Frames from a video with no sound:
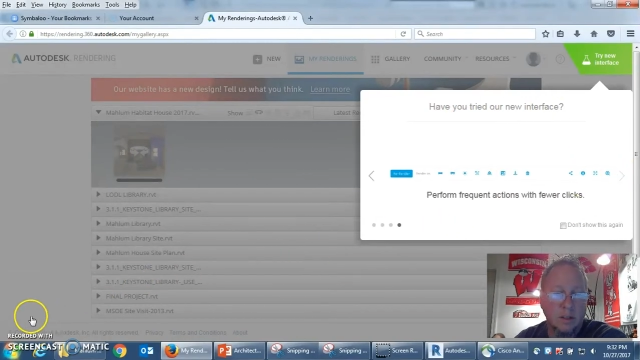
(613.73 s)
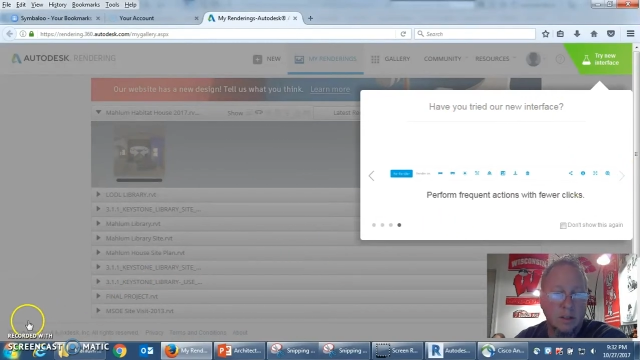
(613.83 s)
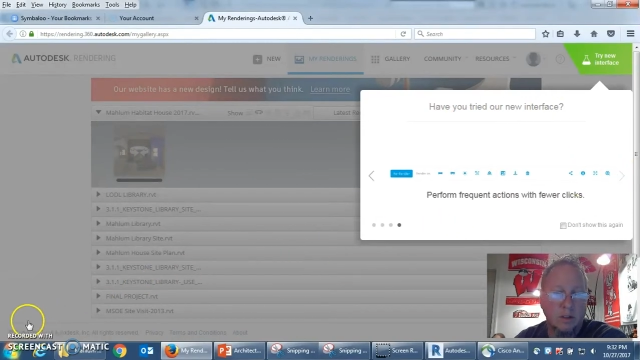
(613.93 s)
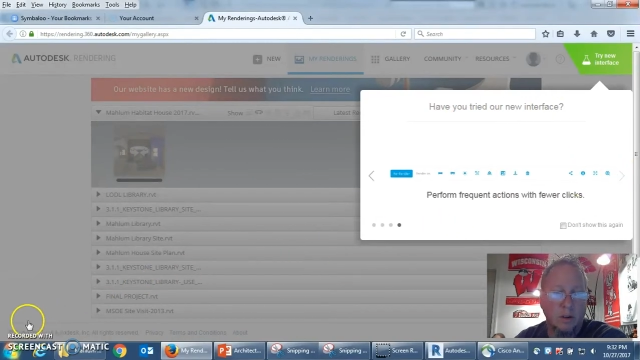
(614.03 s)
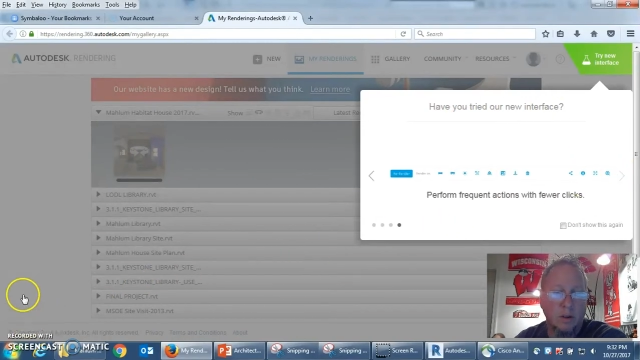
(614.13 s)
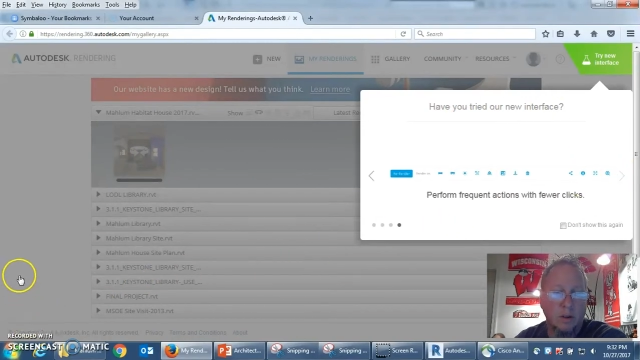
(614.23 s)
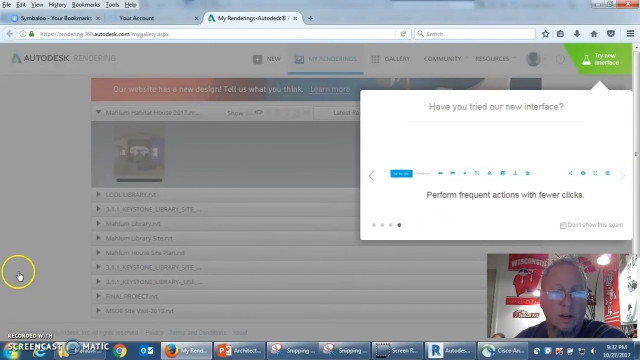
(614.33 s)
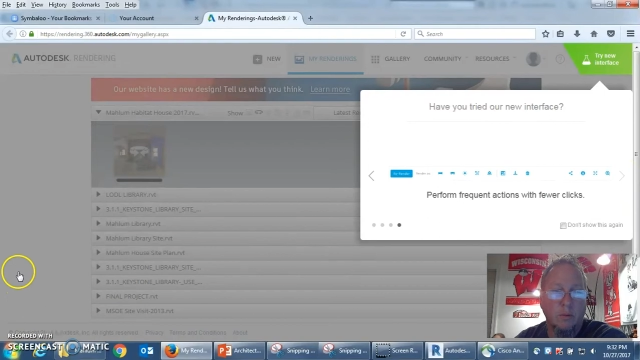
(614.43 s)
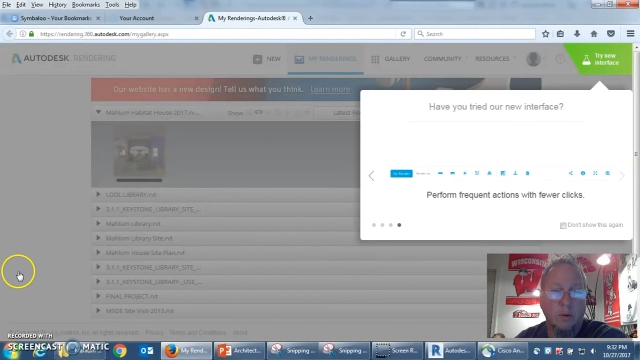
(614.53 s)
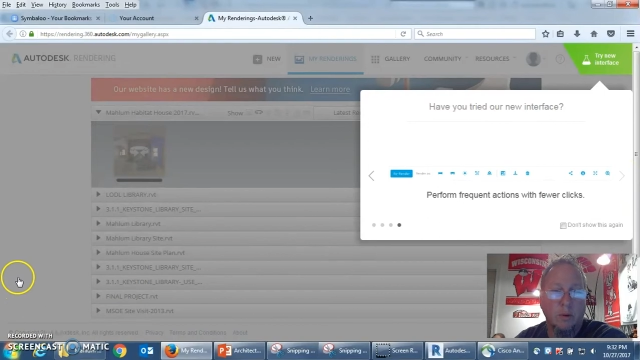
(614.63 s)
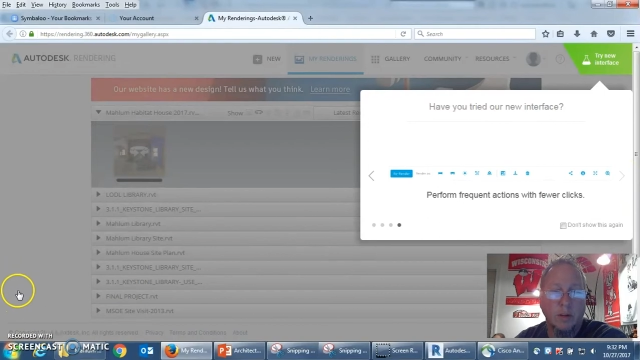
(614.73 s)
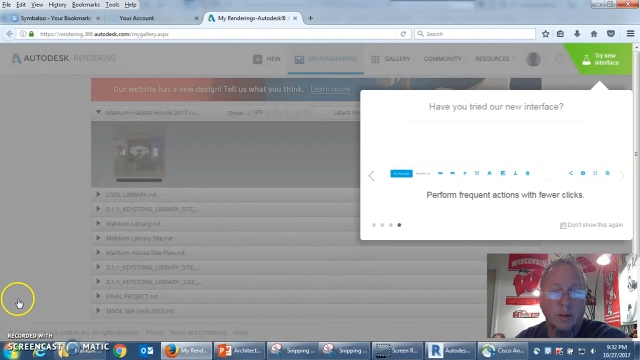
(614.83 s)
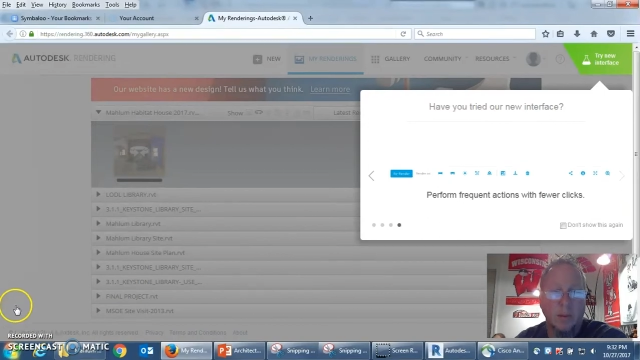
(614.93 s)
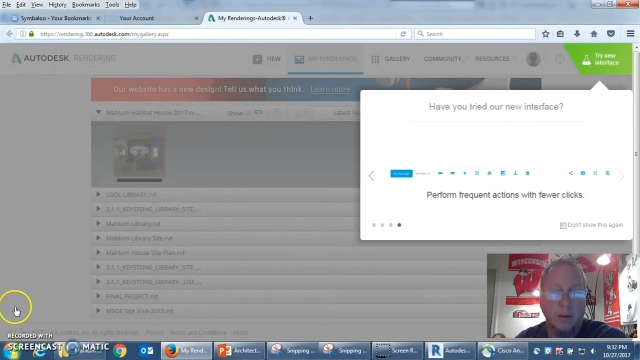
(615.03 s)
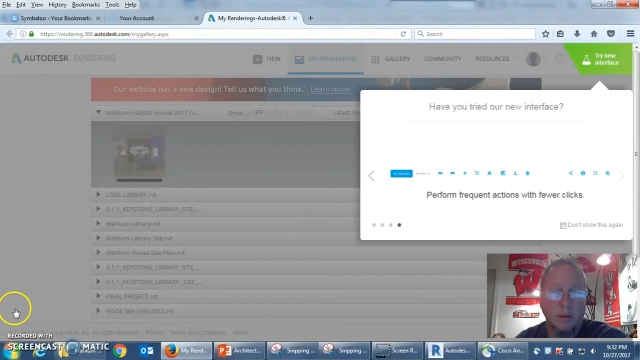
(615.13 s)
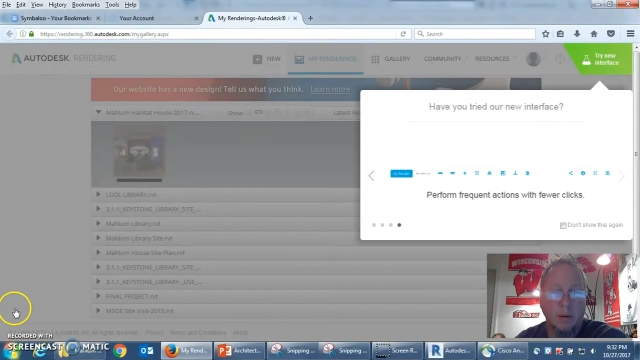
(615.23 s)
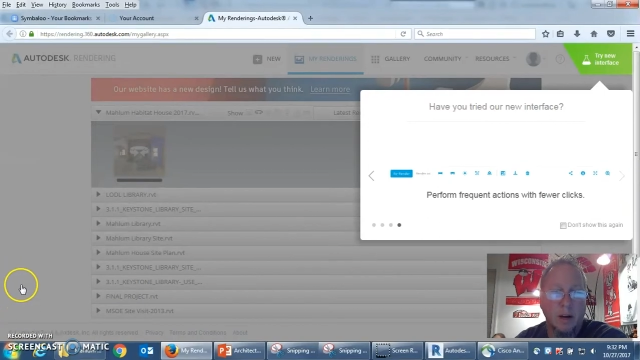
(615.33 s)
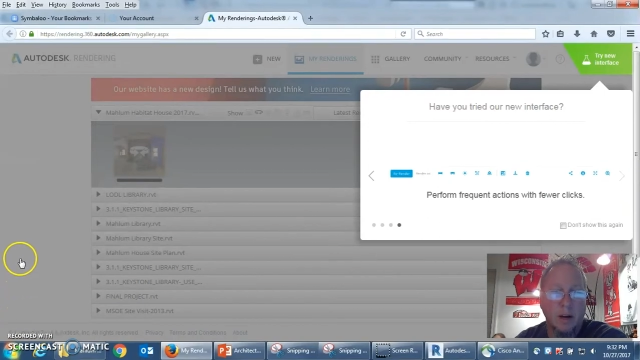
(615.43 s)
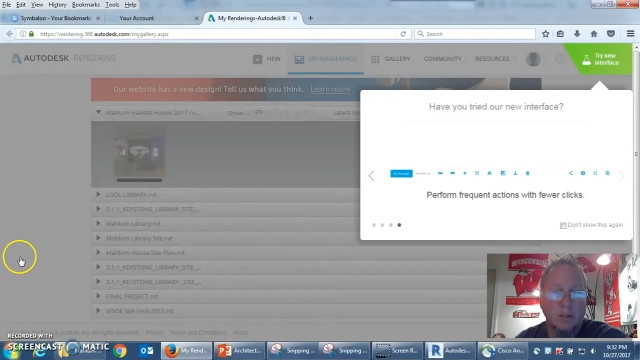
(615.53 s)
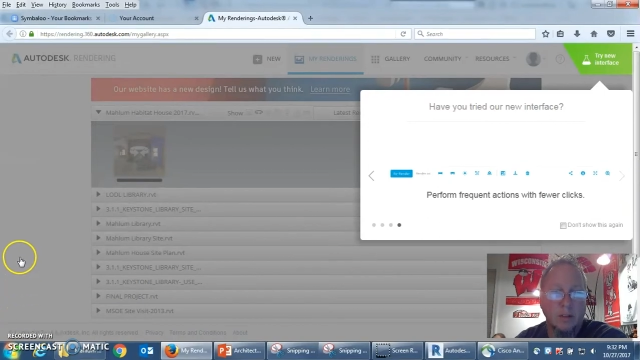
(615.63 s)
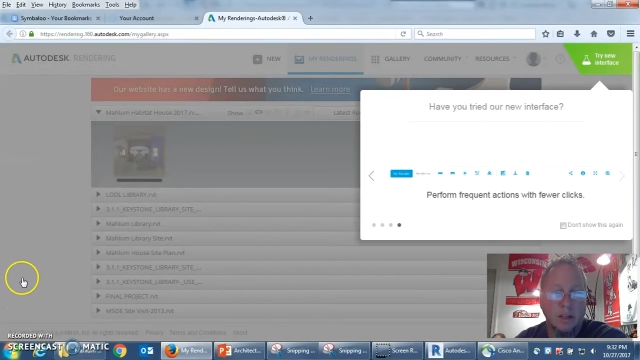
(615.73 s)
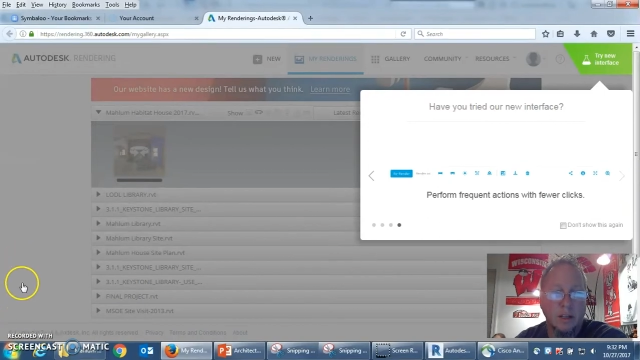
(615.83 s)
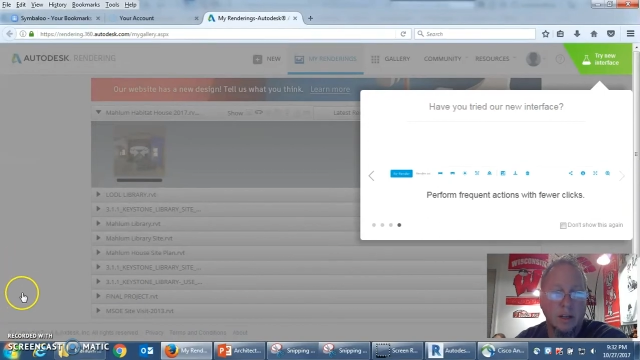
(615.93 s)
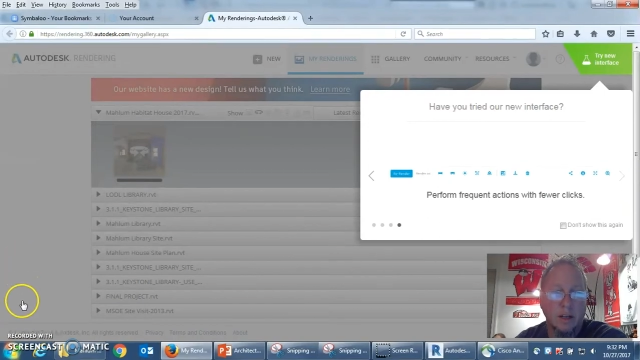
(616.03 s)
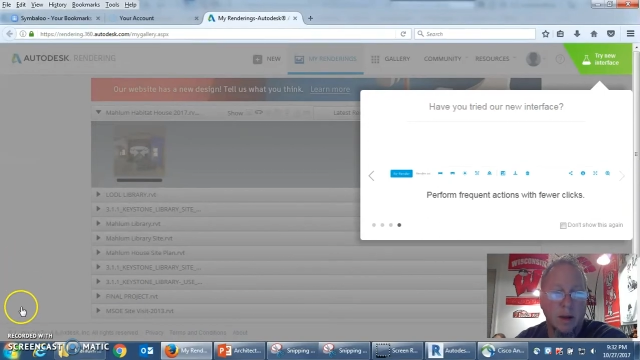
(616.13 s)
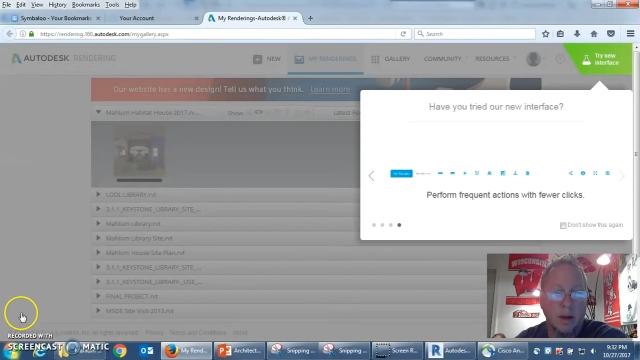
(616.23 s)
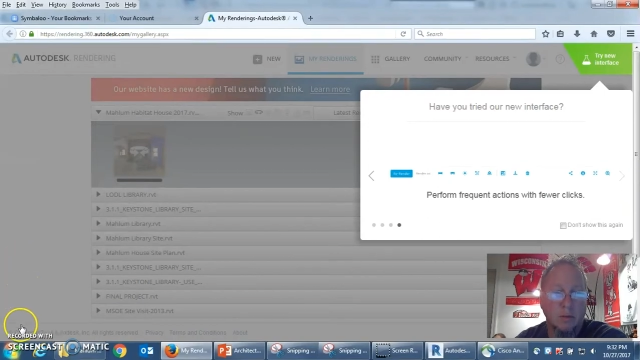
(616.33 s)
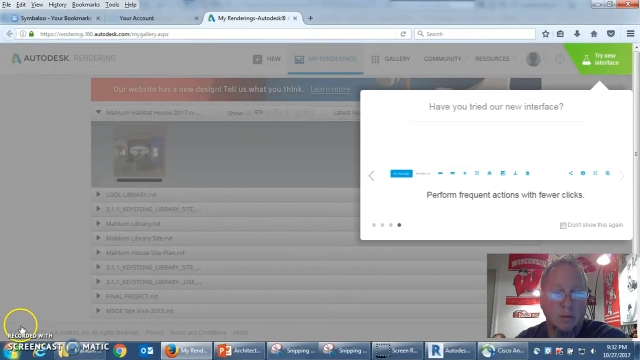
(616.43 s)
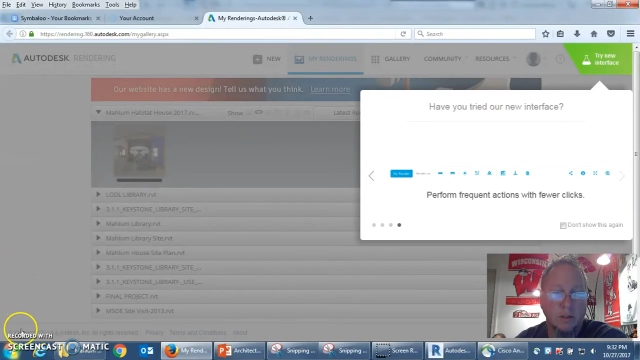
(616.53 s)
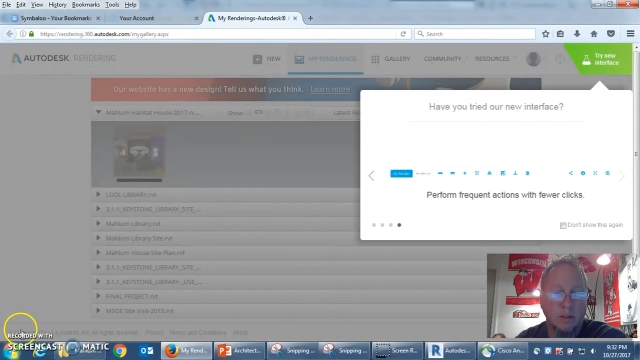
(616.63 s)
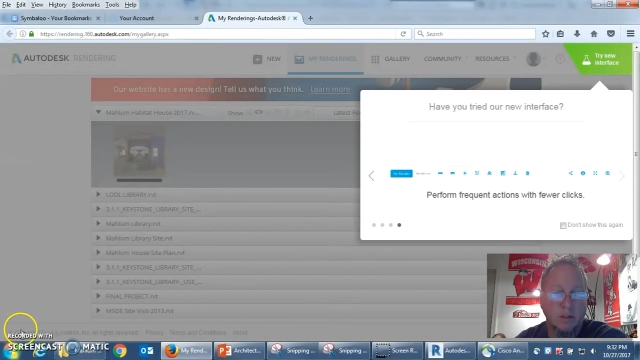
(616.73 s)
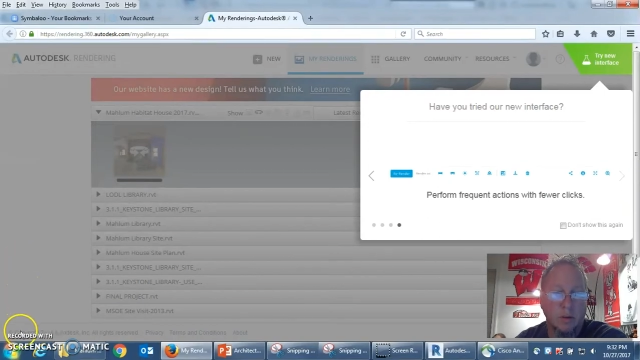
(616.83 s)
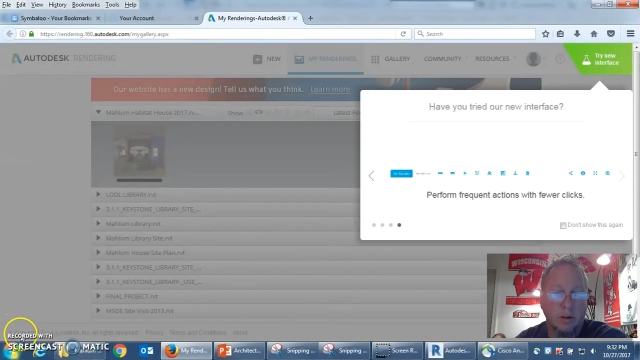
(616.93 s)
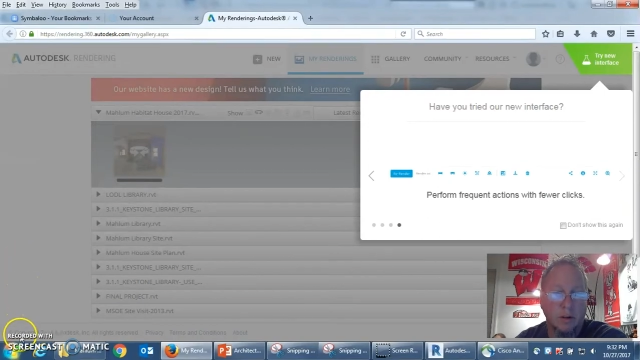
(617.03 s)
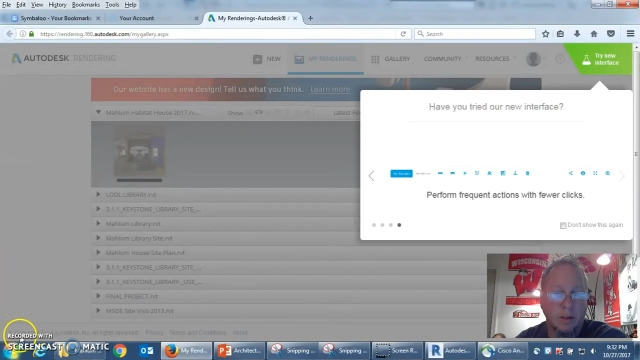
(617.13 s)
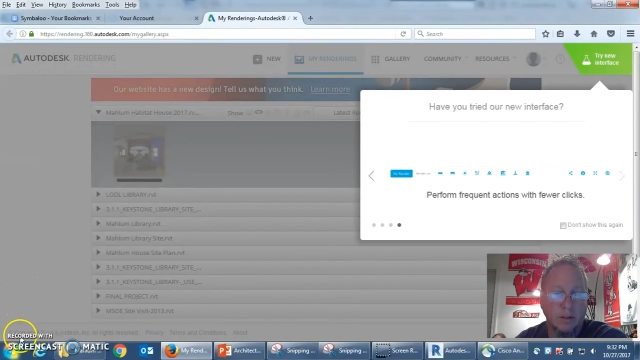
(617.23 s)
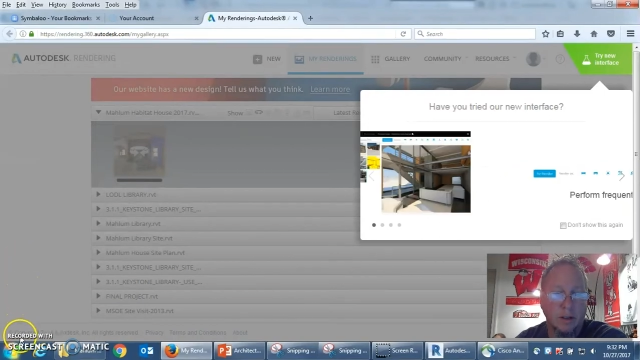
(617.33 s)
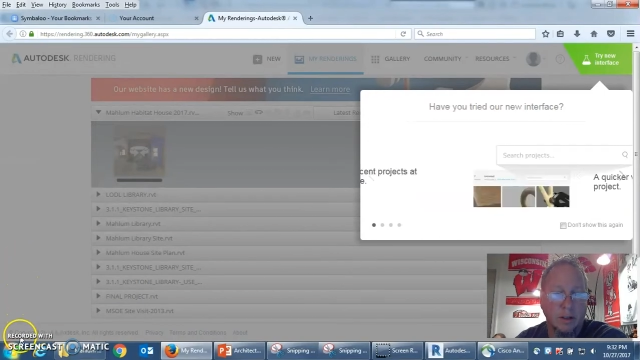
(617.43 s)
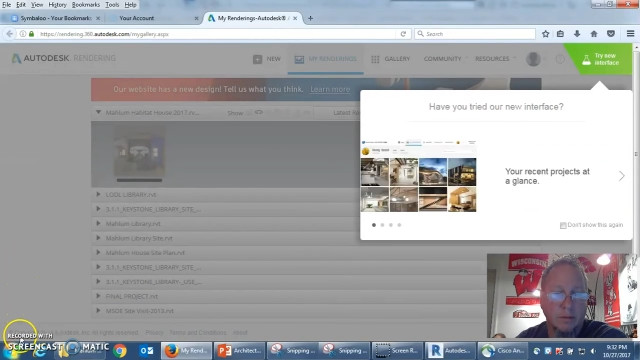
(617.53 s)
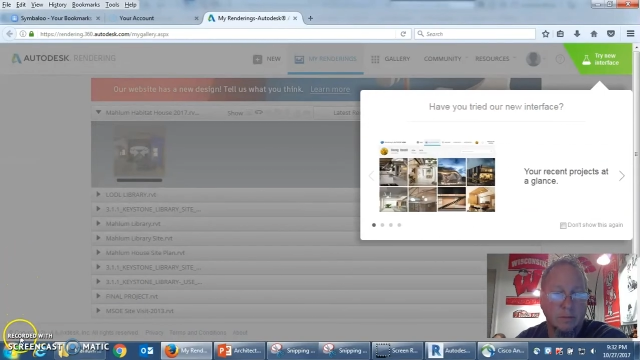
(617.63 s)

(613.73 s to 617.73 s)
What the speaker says: So one more time, I'm going to pause and come back once this rendering is done.